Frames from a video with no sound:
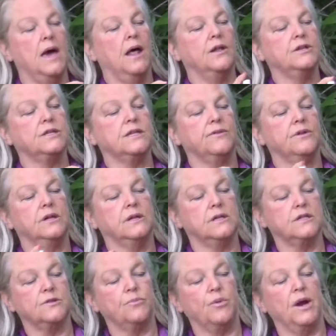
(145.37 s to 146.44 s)
I'll just give it a
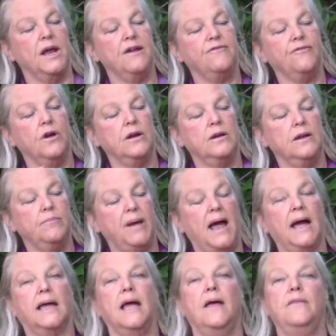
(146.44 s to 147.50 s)
little spray front and back,